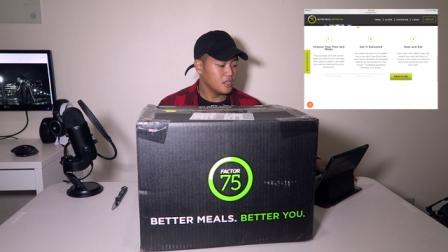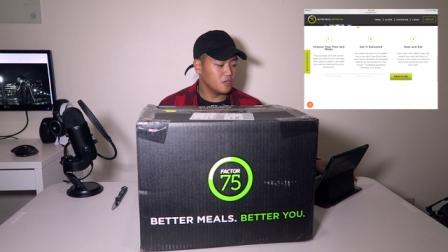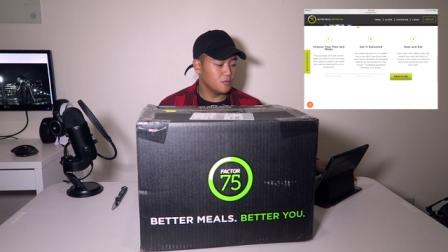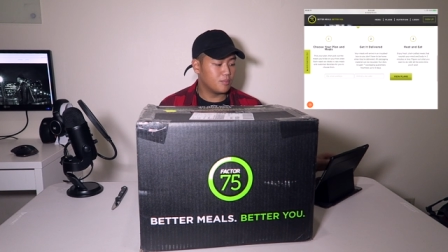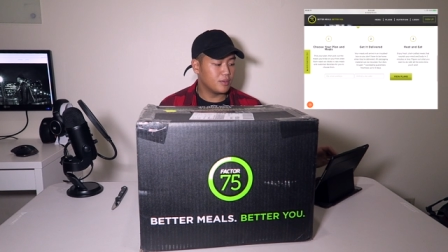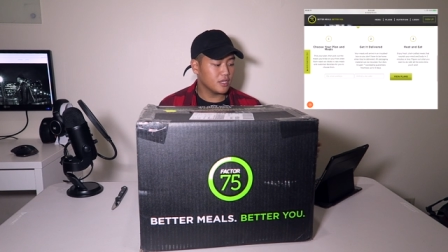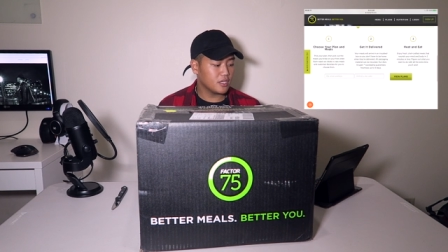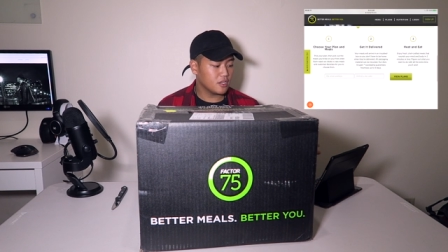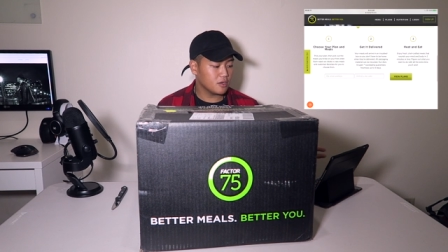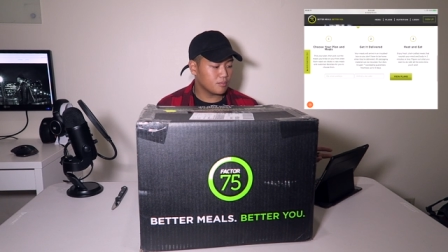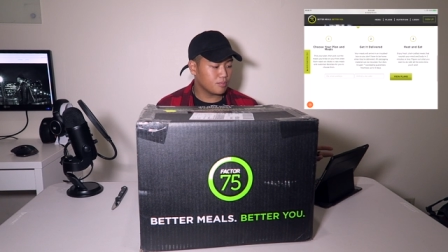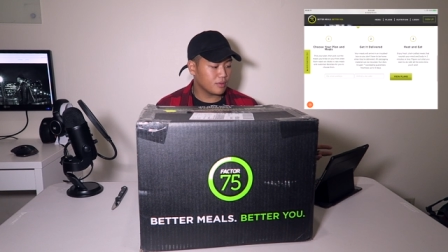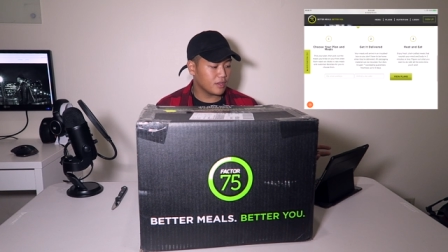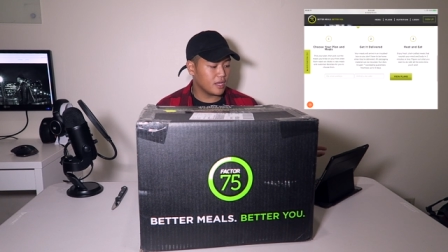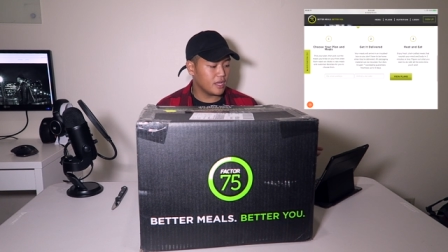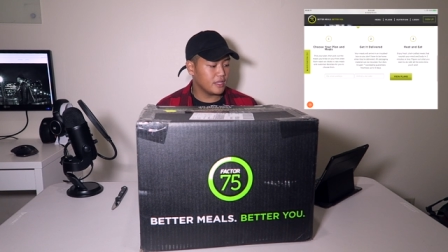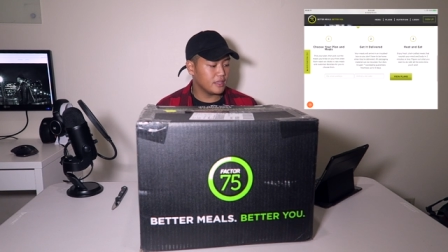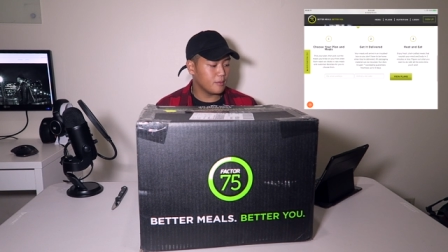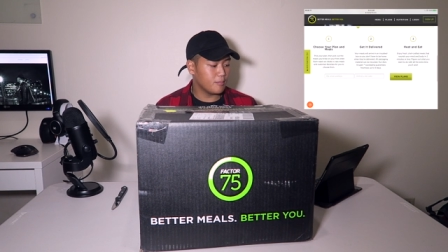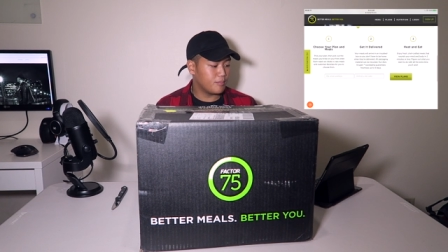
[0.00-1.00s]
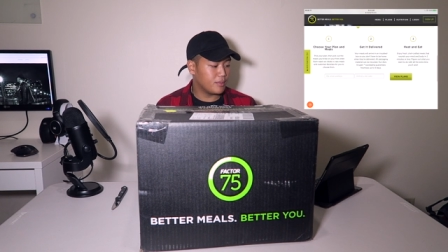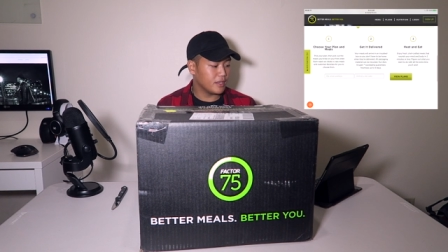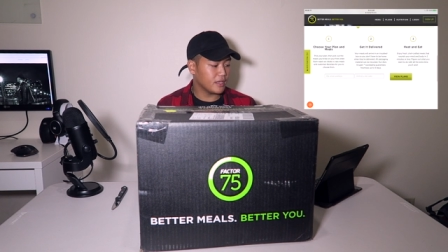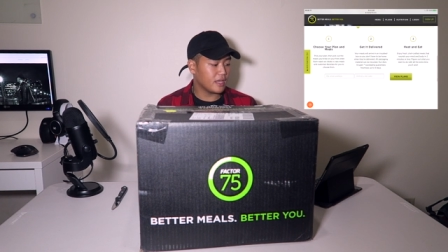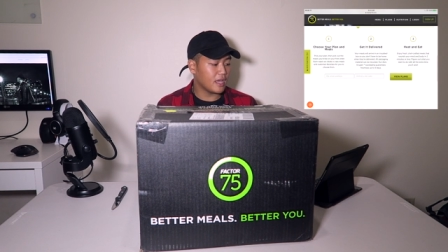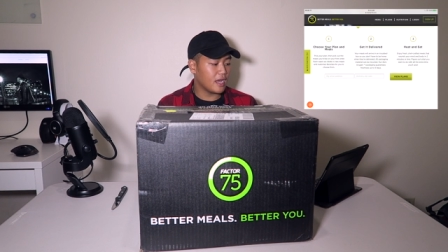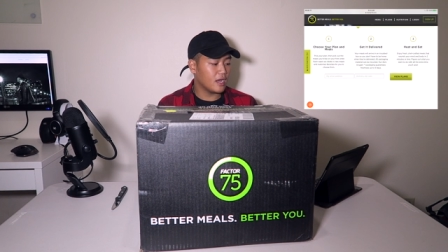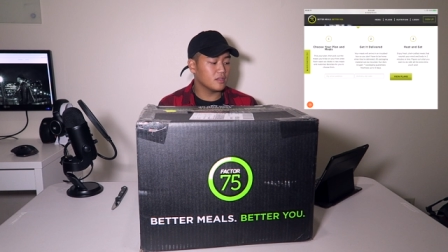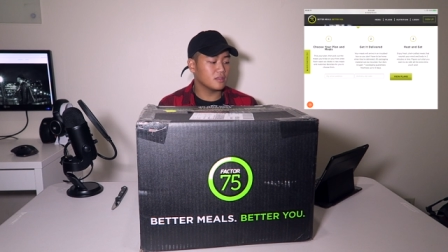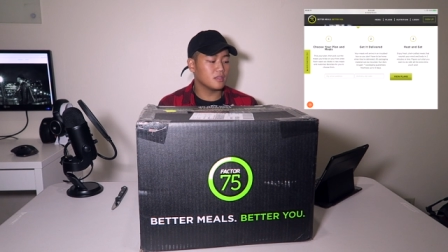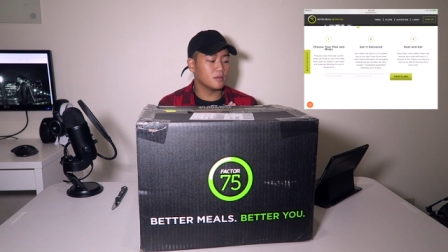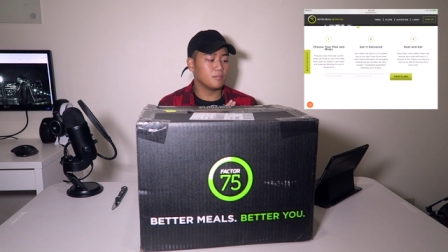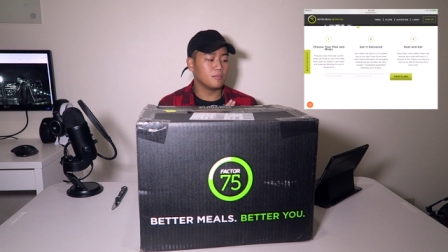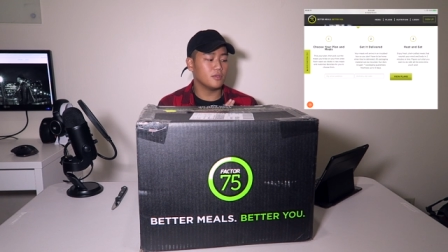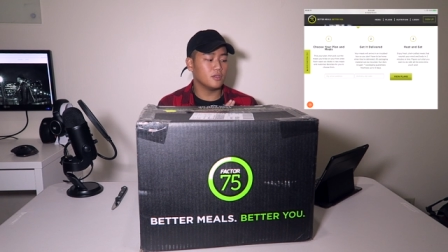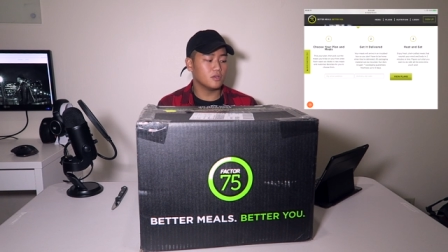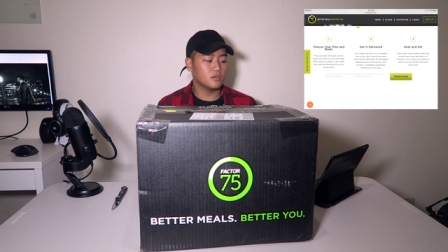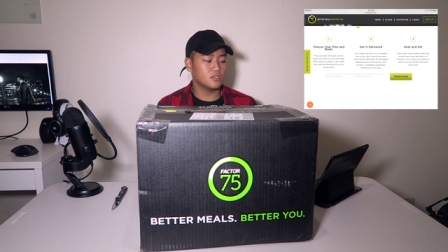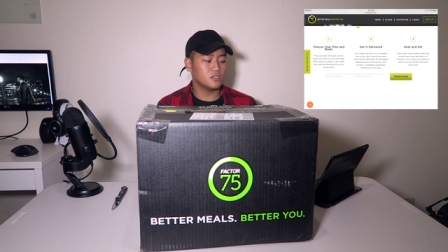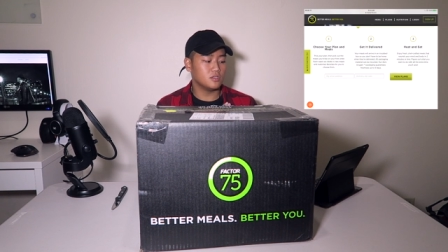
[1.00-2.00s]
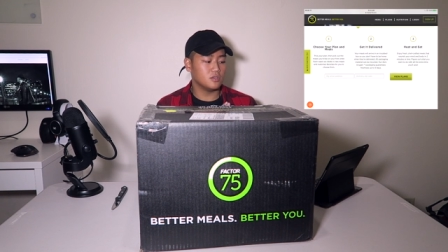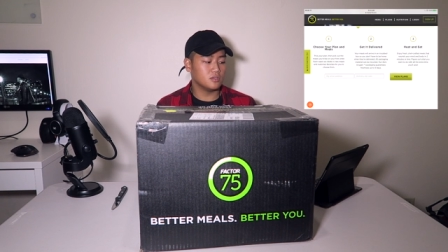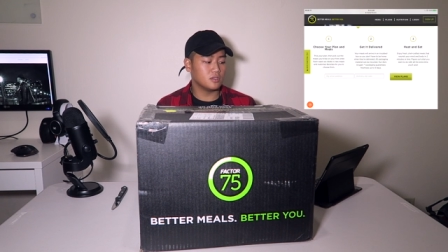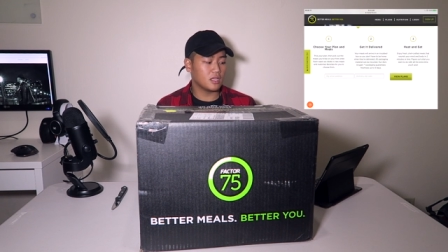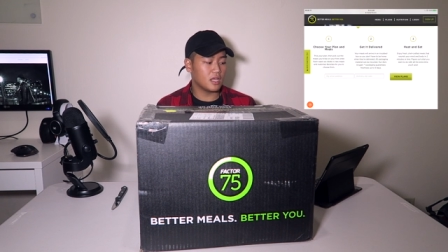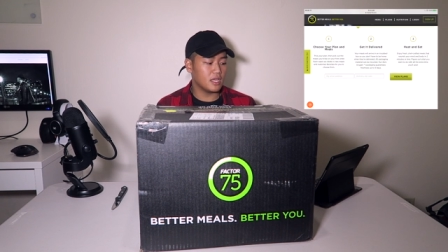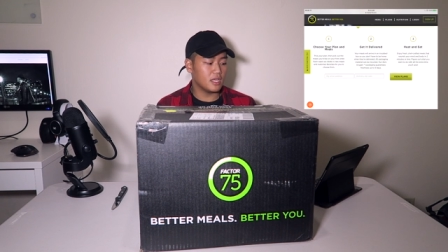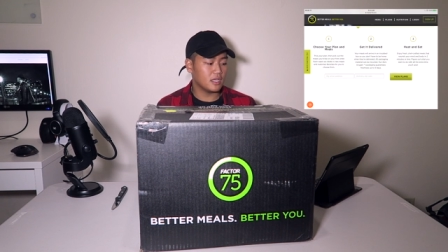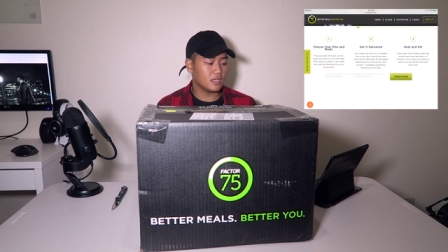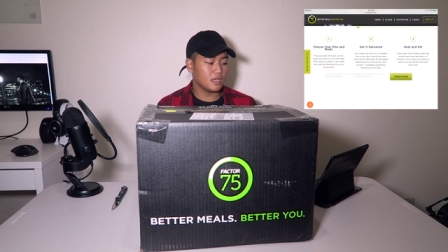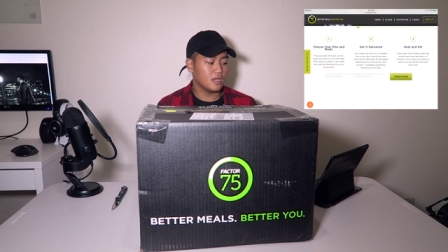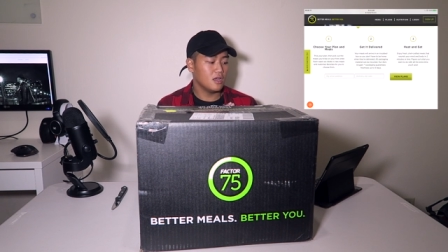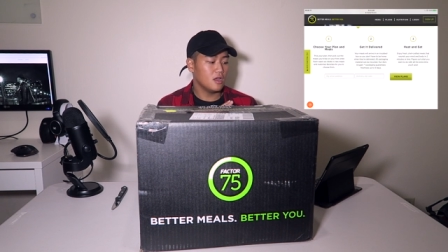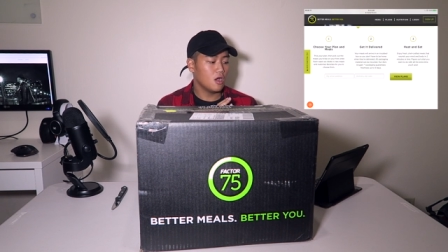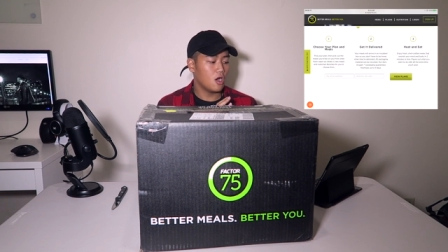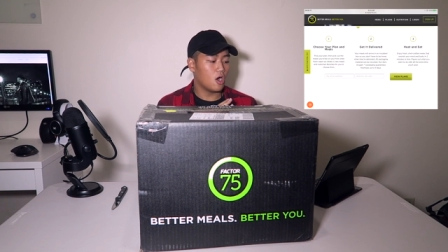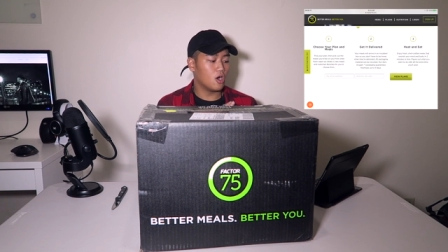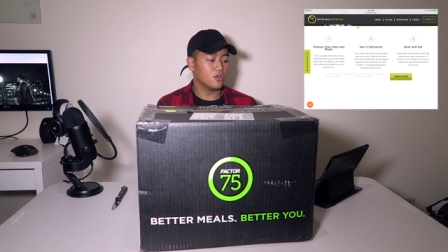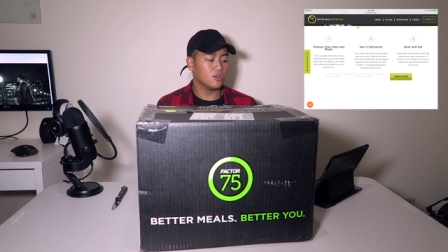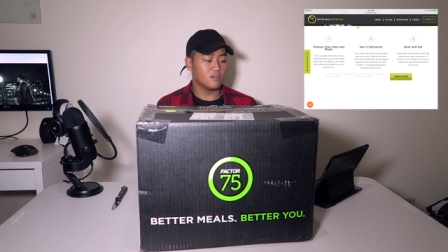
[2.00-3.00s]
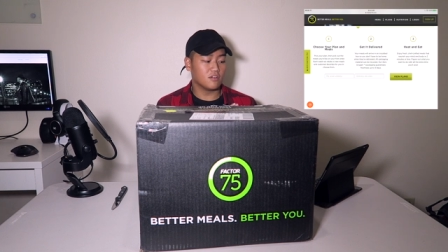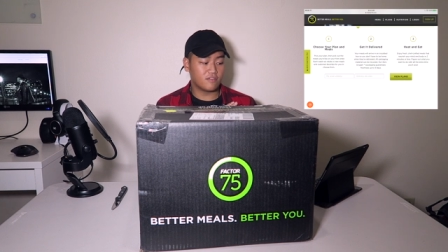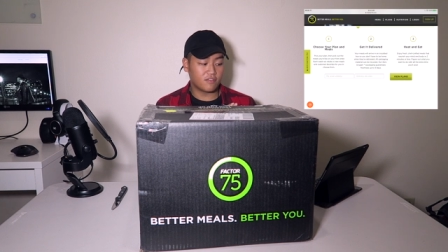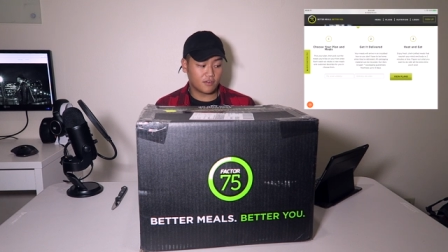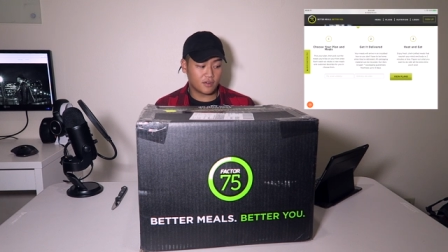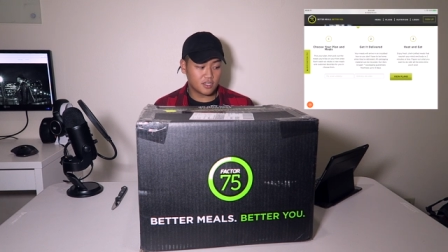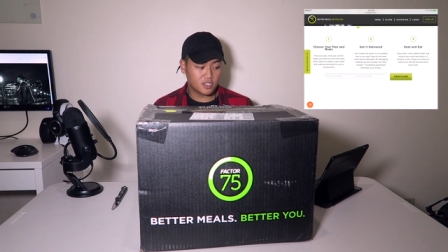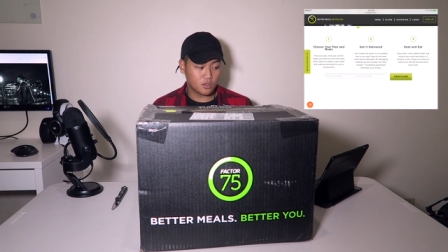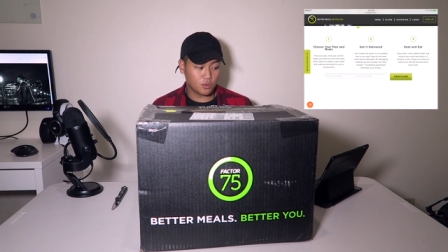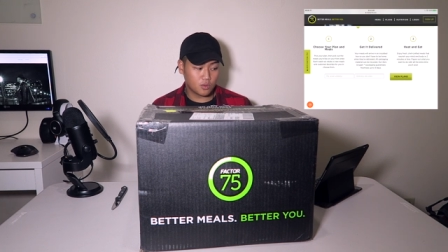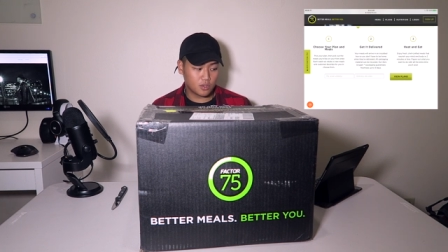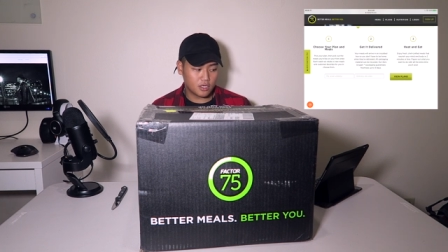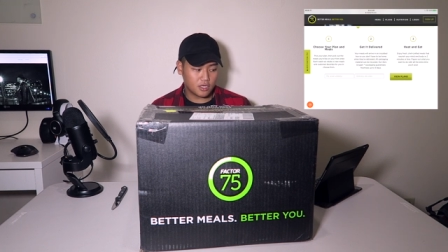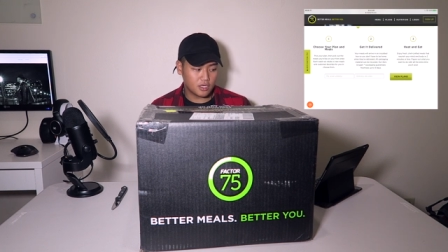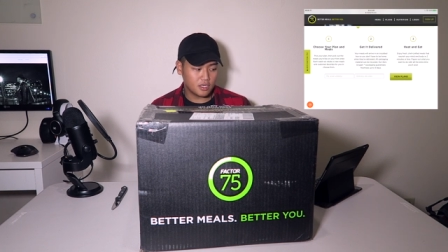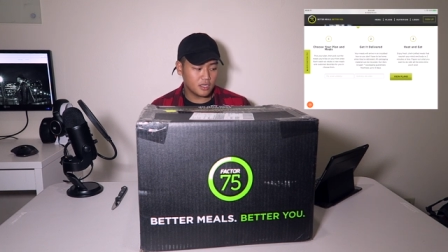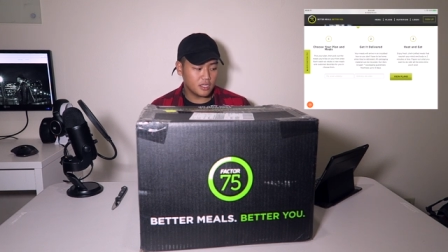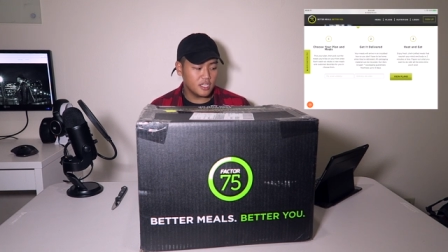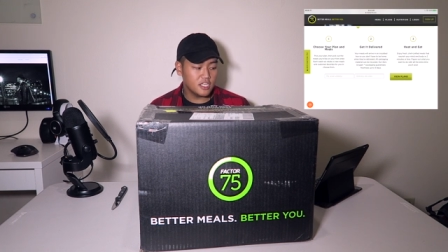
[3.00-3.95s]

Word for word: You pick your plan and pick out the meals you like on your first order.